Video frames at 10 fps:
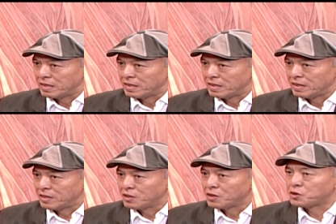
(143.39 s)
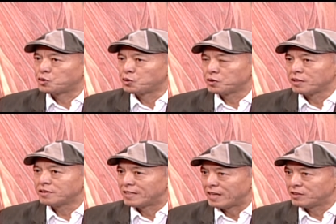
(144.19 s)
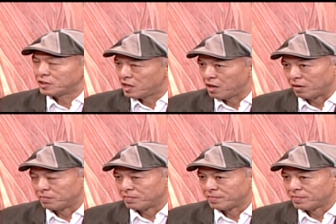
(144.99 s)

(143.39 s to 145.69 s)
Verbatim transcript: mm -hmm. Student Dance Club.